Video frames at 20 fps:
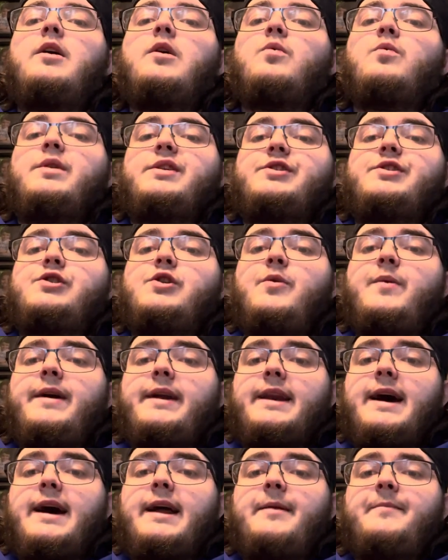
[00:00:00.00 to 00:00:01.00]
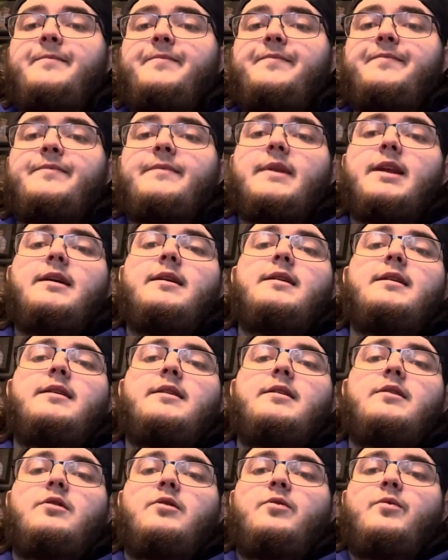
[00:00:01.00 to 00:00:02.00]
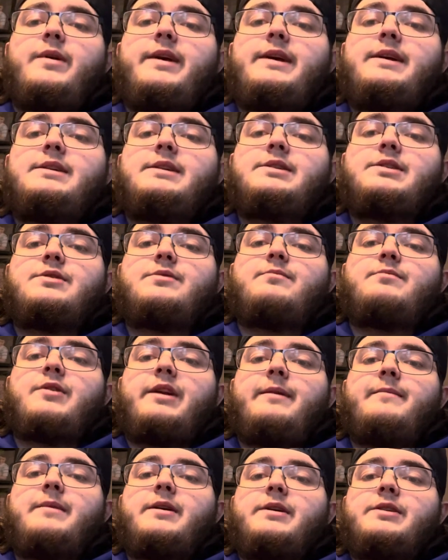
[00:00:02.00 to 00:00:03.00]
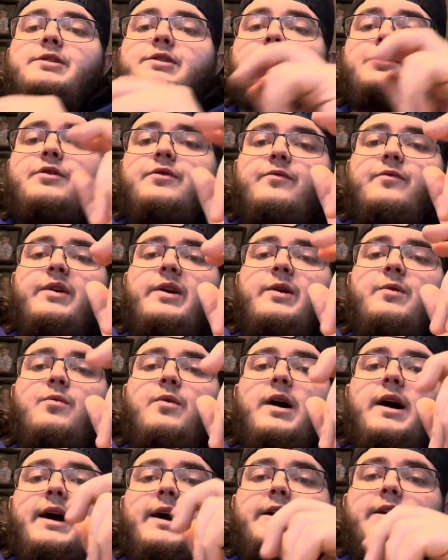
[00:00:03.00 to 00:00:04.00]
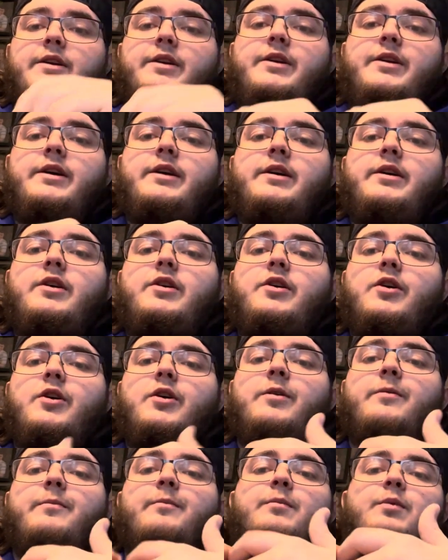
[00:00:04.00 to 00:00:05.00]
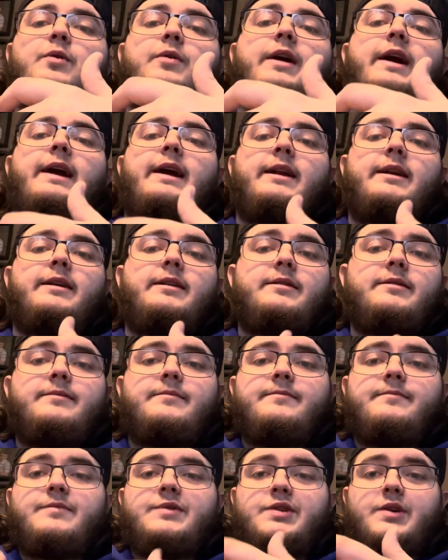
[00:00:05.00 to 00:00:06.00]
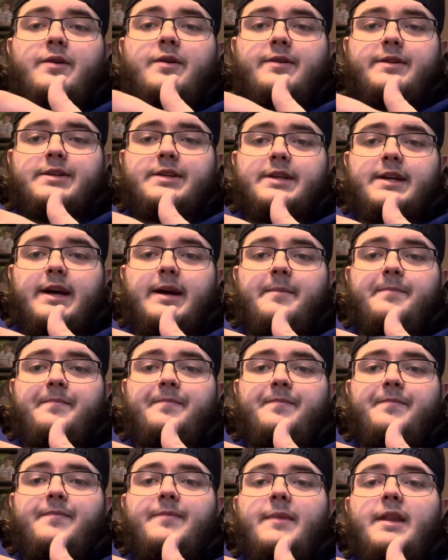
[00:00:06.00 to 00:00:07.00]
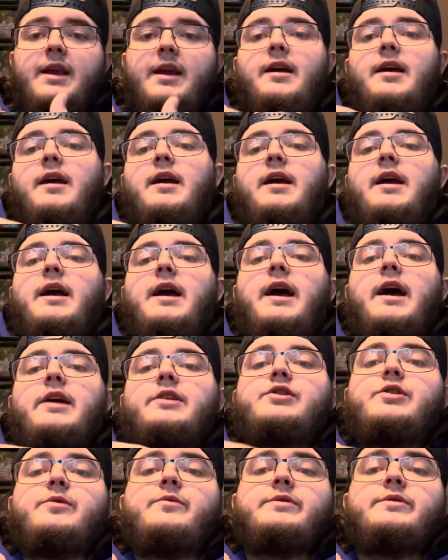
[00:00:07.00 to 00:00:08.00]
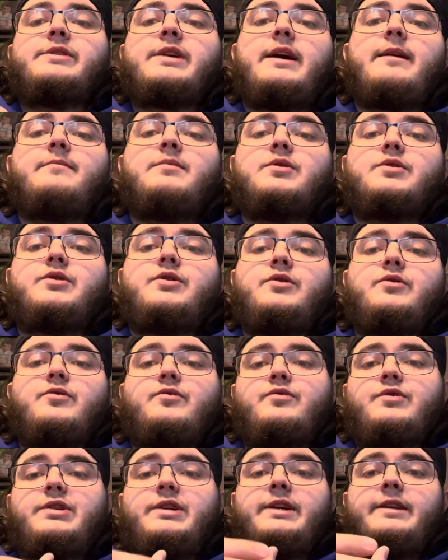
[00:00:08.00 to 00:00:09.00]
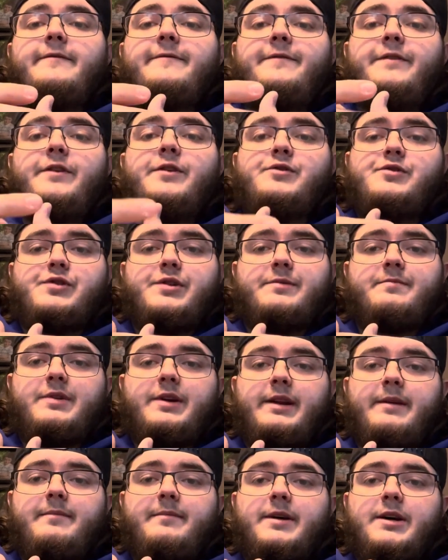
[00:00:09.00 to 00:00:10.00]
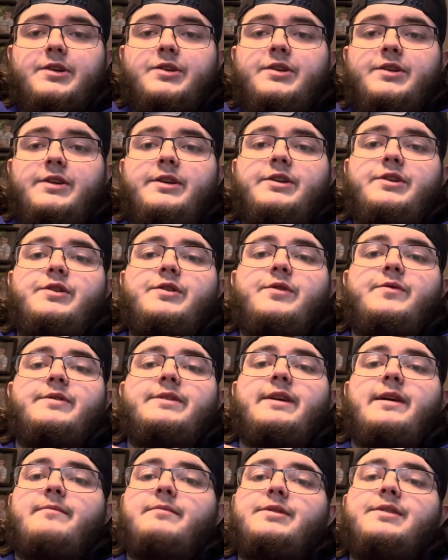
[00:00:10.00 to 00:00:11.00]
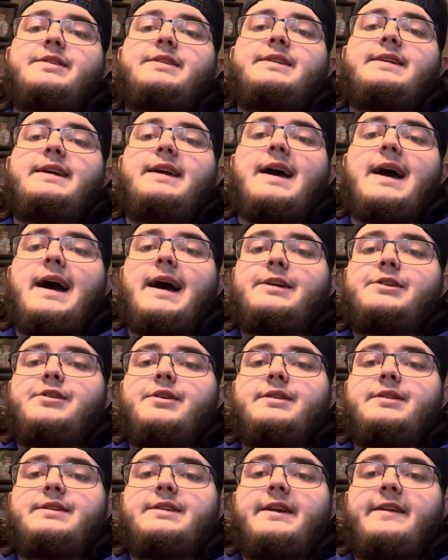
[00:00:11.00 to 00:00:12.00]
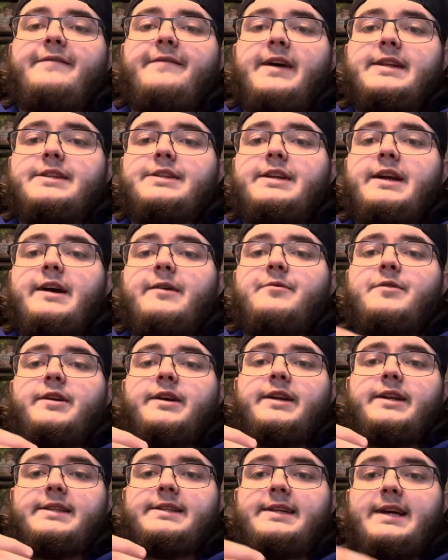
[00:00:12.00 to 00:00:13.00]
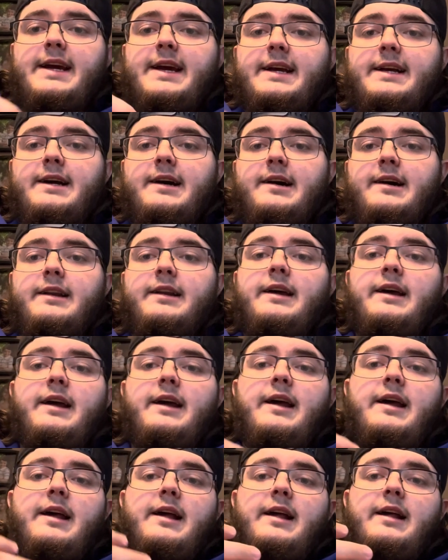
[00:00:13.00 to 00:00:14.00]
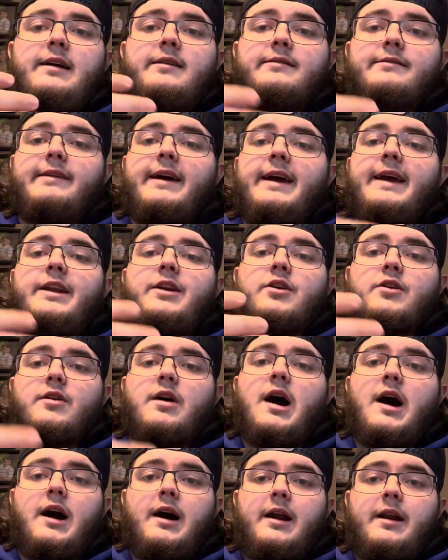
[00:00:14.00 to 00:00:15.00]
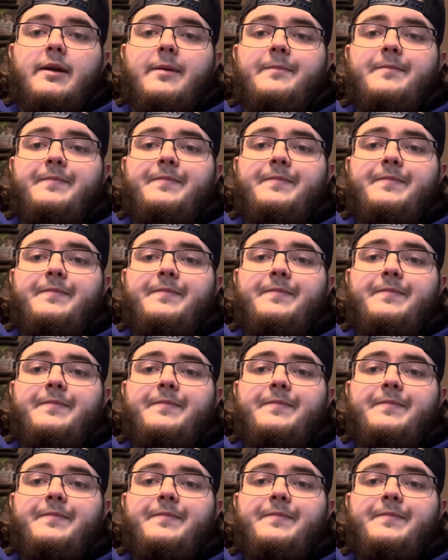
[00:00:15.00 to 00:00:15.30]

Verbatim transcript: With doing that, Louise pretty much rewired her brain, so to say, and she was able to see the future pretty much. She was able to see actions and events that were going to take on later on.